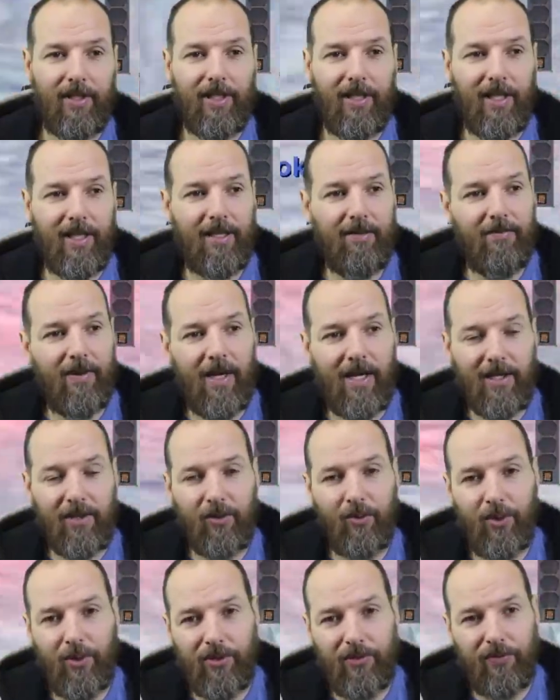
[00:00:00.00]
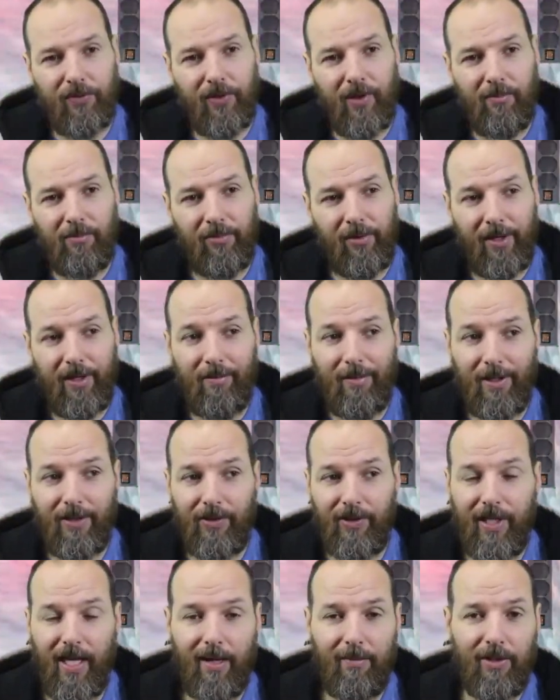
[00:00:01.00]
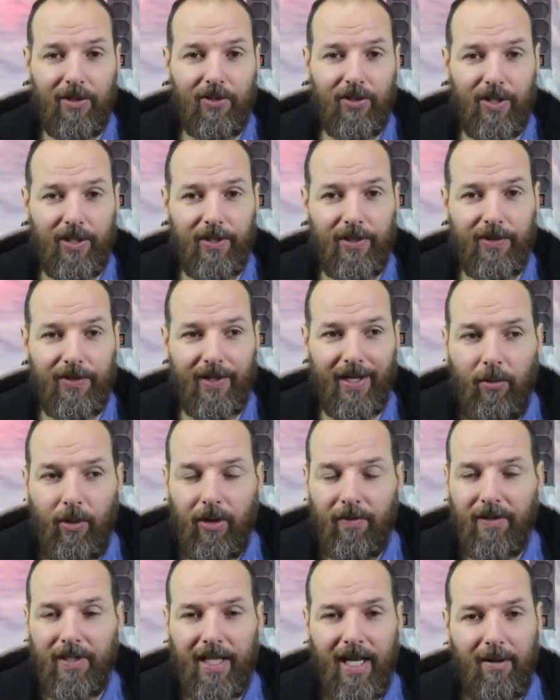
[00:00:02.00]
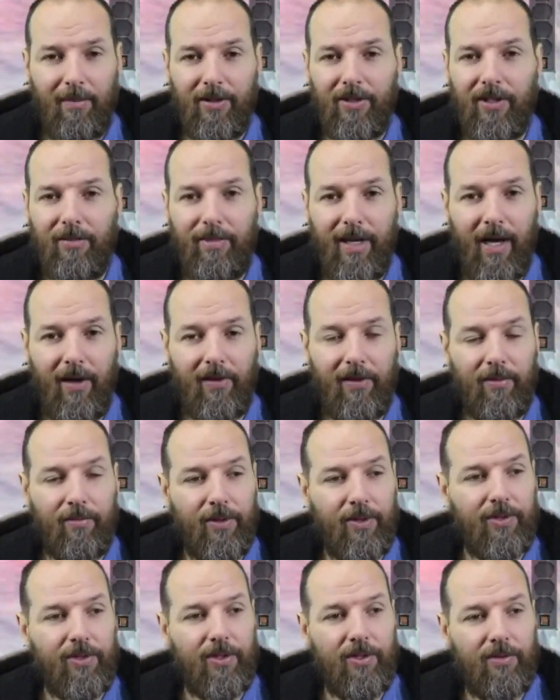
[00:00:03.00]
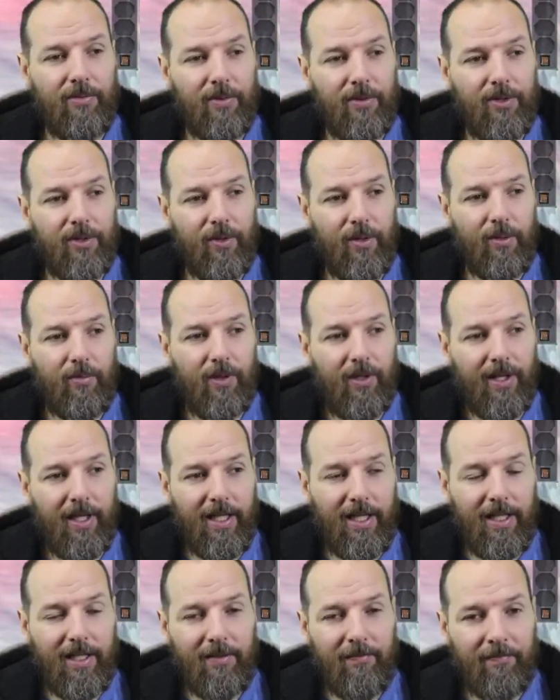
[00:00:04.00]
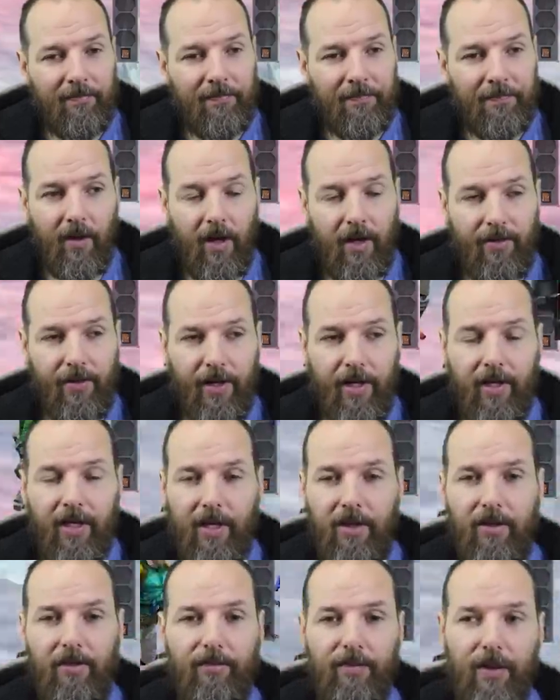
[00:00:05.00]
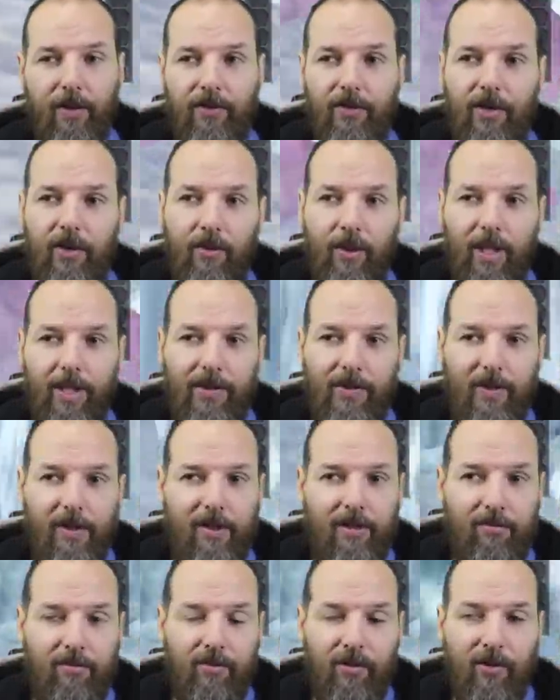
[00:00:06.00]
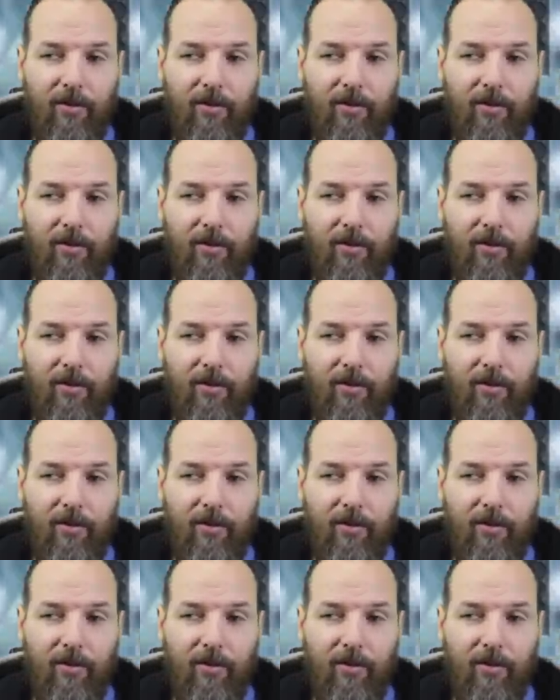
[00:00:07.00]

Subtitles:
done to Lady Box was from pretty much damage shields. And whatever damage the Paladin was doing while hitting, I think in the future when I start to